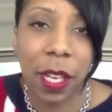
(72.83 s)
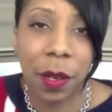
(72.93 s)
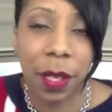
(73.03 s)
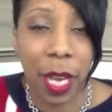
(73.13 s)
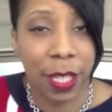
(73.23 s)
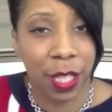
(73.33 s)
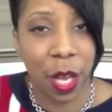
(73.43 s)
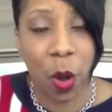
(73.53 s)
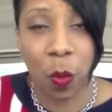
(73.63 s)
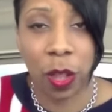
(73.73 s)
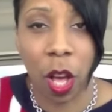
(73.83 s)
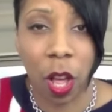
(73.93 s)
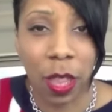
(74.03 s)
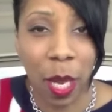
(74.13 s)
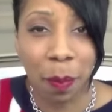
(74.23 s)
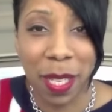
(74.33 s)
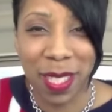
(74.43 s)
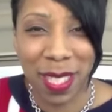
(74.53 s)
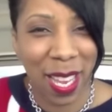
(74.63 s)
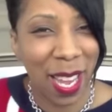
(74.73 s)
Okay, so with all that
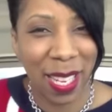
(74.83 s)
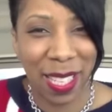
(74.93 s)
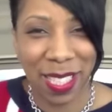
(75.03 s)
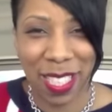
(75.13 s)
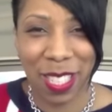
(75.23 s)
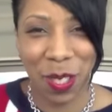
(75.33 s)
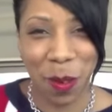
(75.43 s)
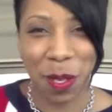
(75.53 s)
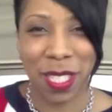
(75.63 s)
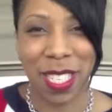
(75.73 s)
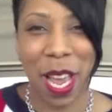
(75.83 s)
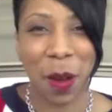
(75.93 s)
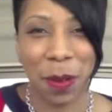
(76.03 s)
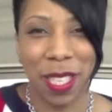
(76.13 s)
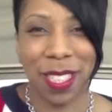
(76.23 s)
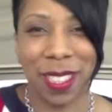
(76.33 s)
being said, let's get to it, shall we?